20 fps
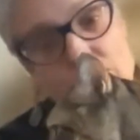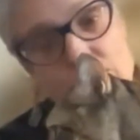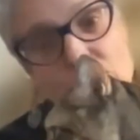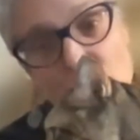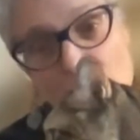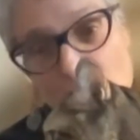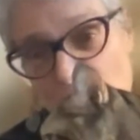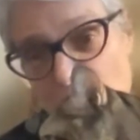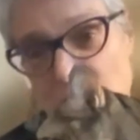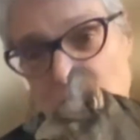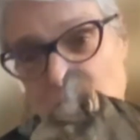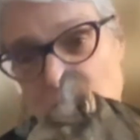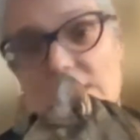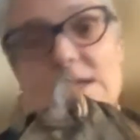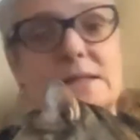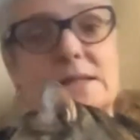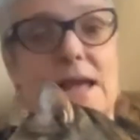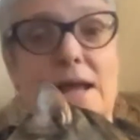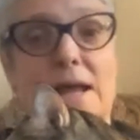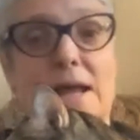and
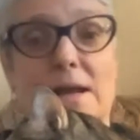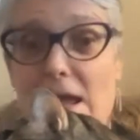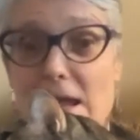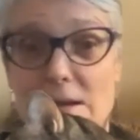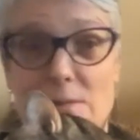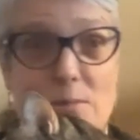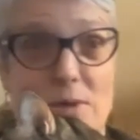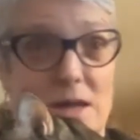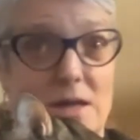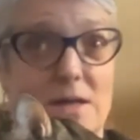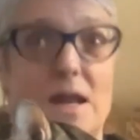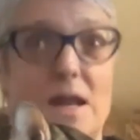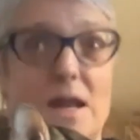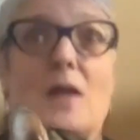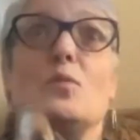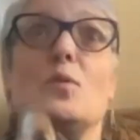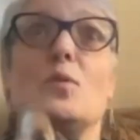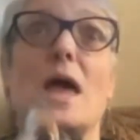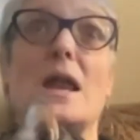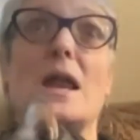Moses and Edmund.
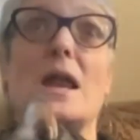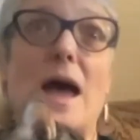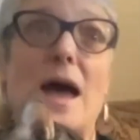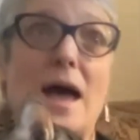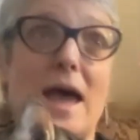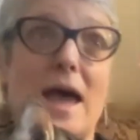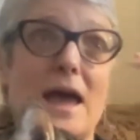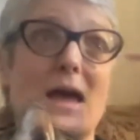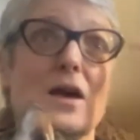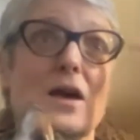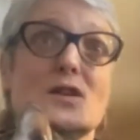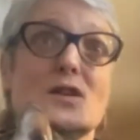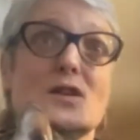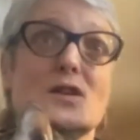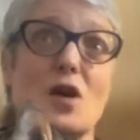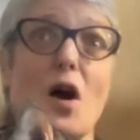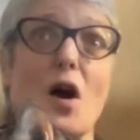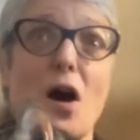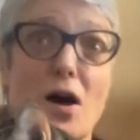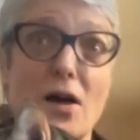And when I
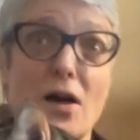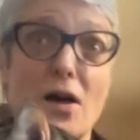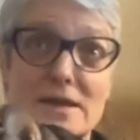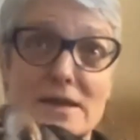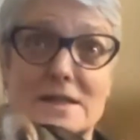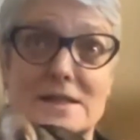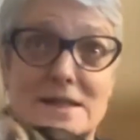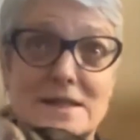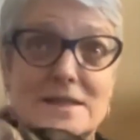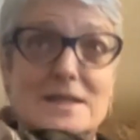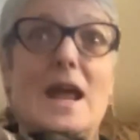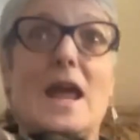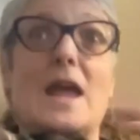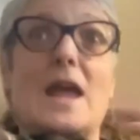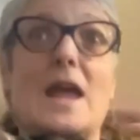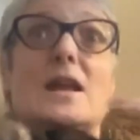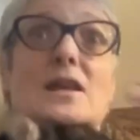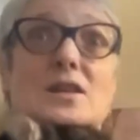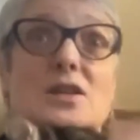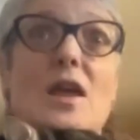saw this
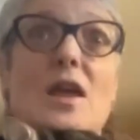estate,